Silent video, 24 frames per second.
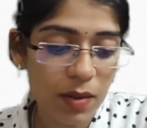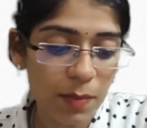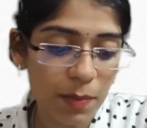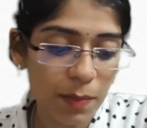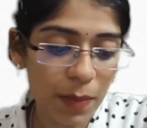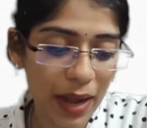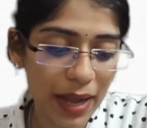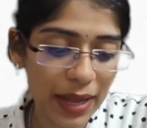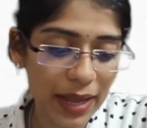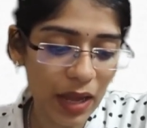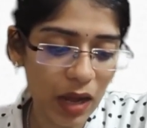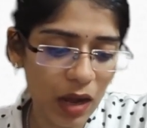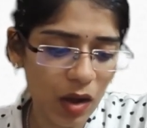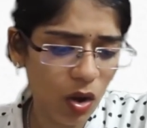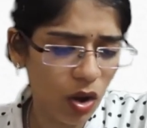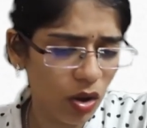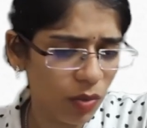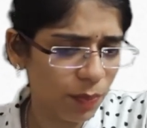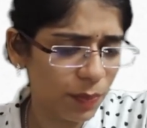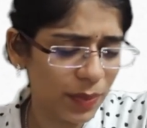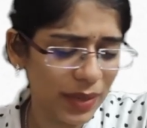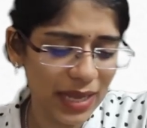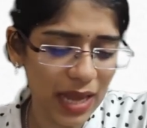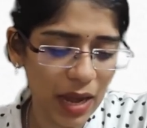Pia or
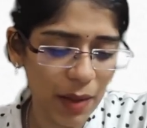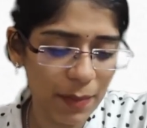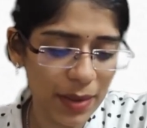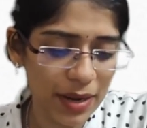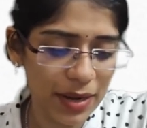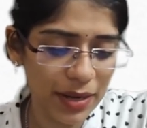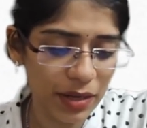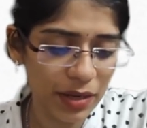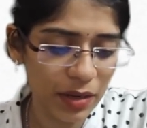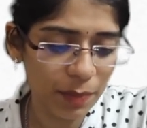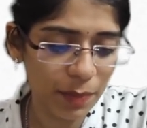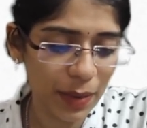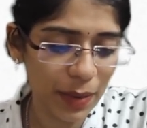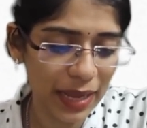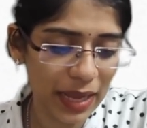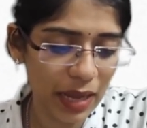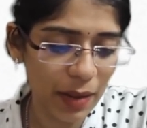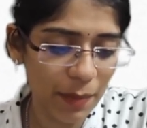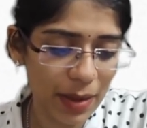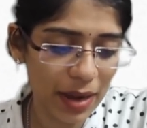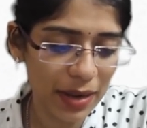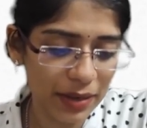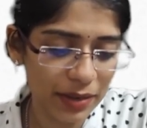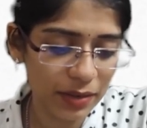pia matter.
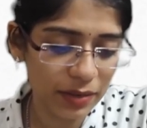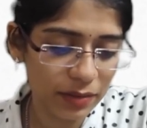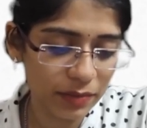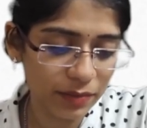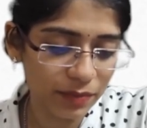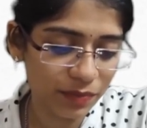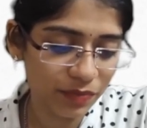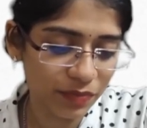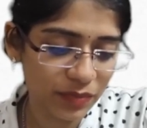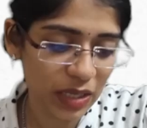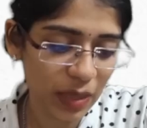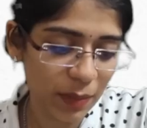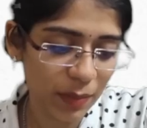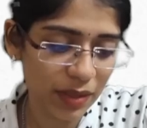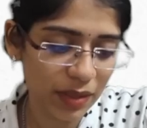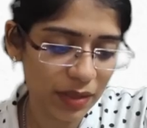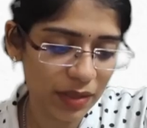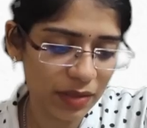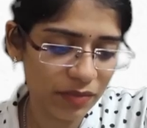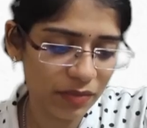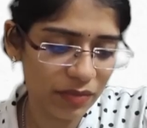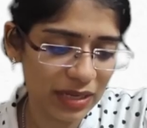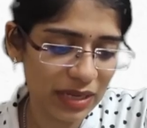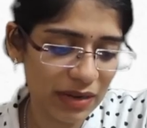I
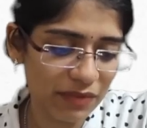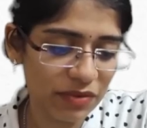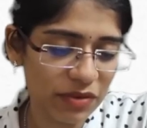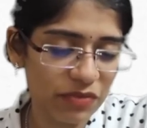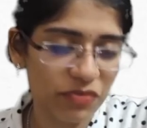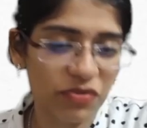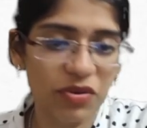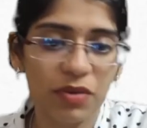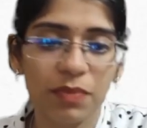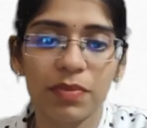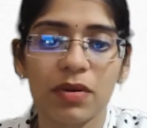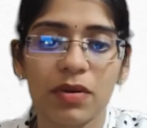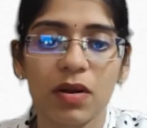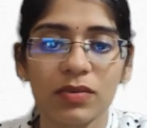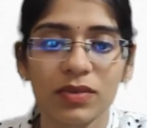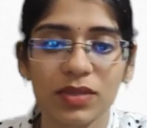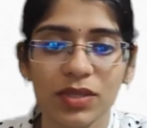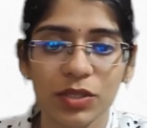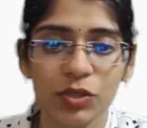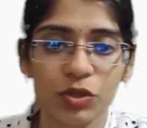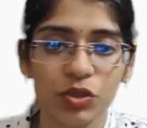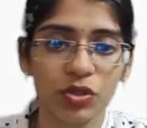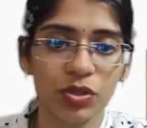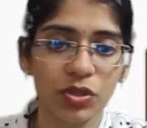mean, we have different
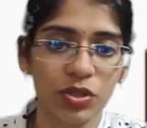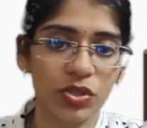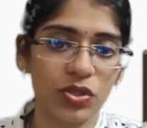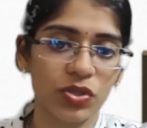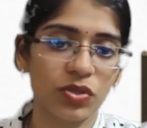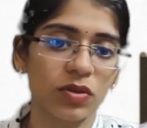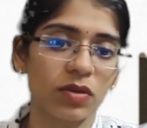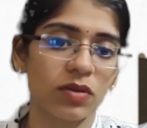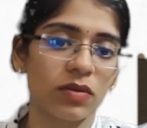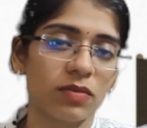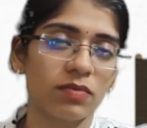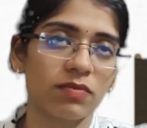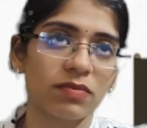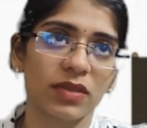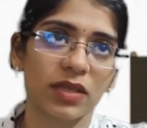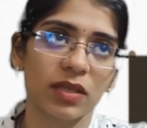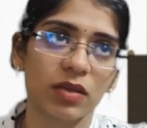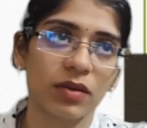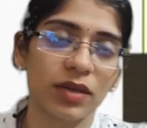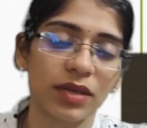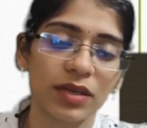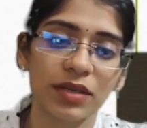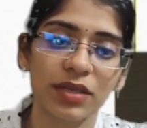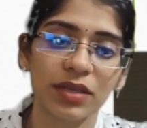pronunciations,
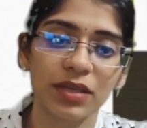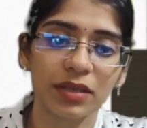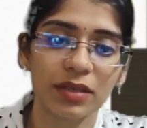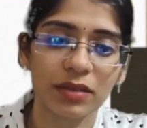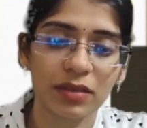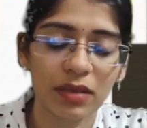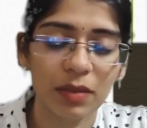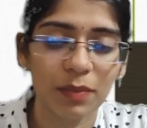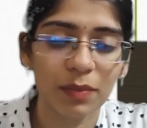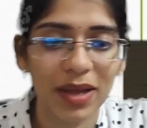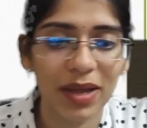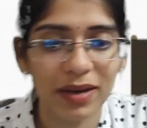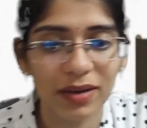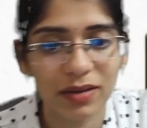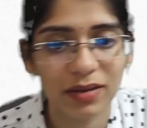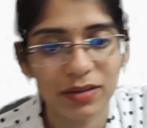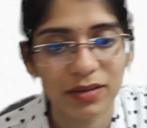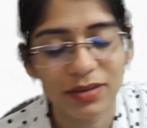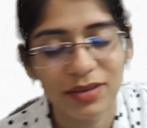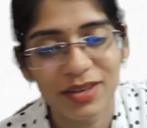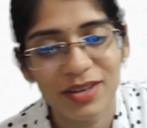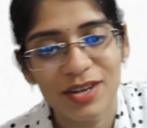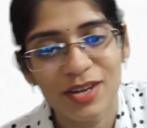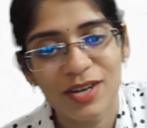Indian,
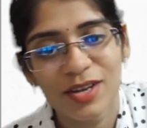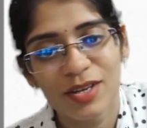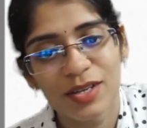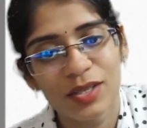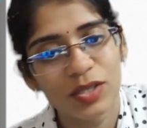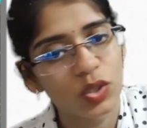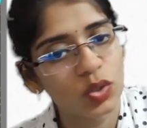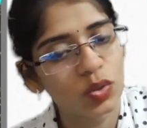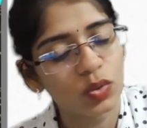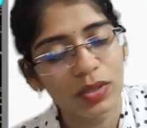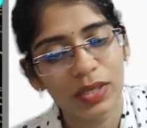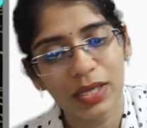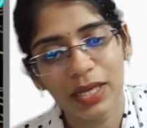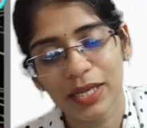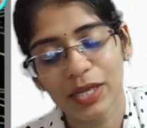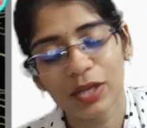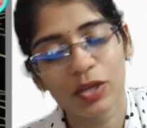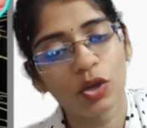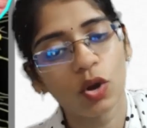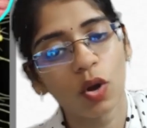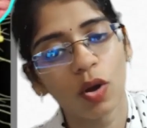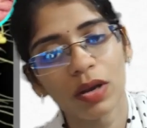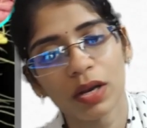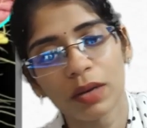American. So you can
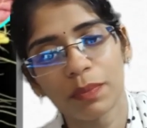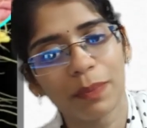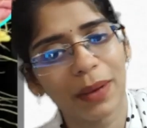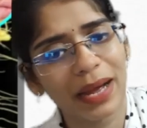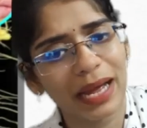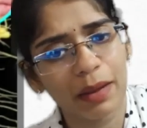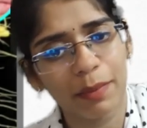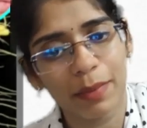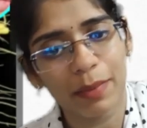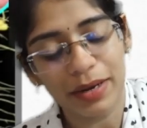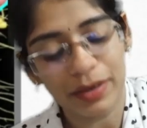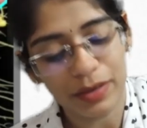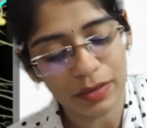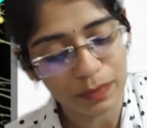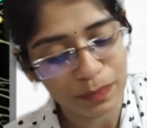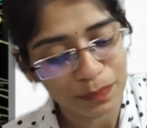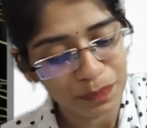call it pia matter.